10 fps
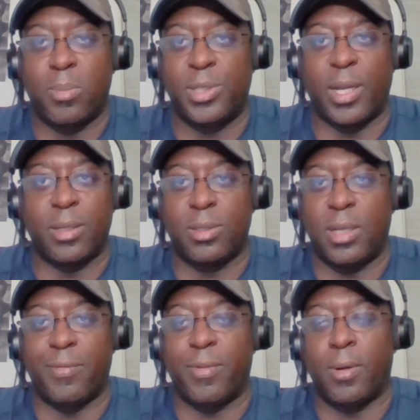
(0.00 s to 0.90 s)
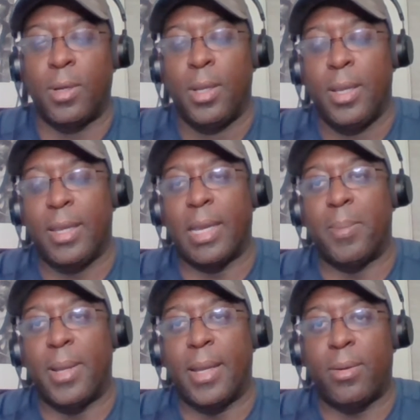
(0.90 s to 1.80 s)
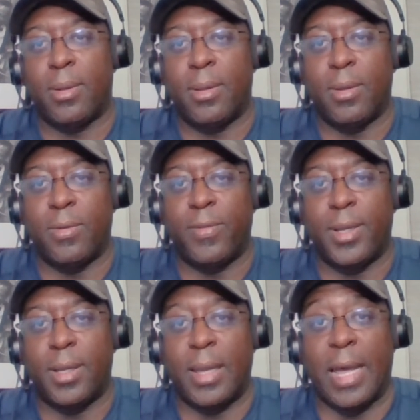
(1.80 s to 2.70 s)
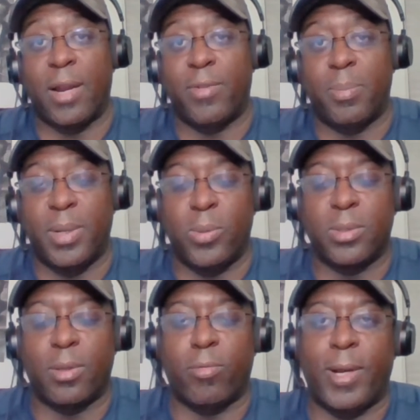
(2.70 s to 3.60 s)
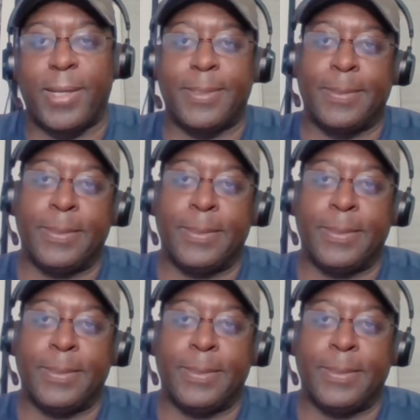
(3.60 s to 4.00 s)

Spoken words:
shots never came out of it, but he was a threat.